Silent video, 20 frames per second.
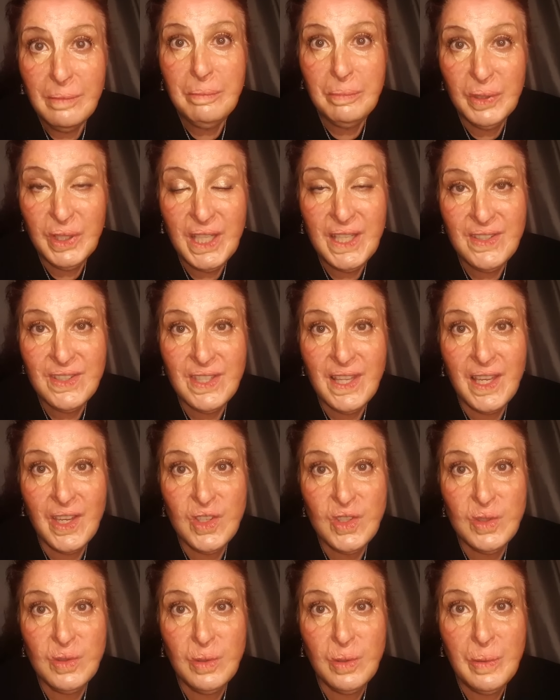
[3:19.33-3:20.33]
please let
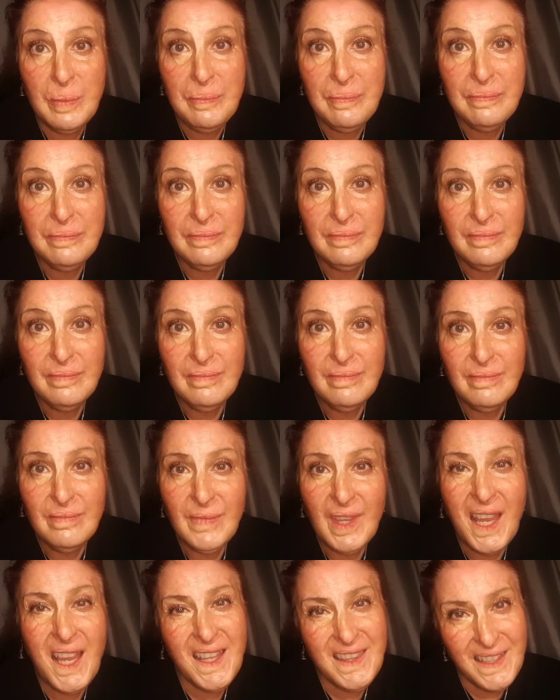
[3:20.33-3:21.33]
us know.
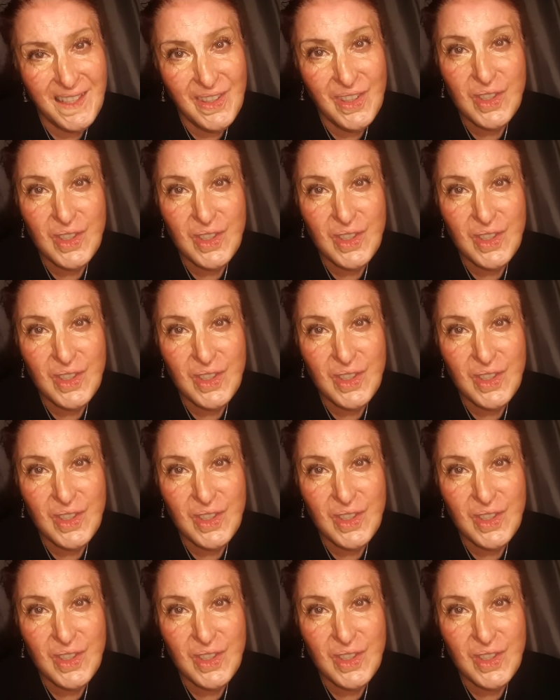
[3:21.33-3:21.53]
And then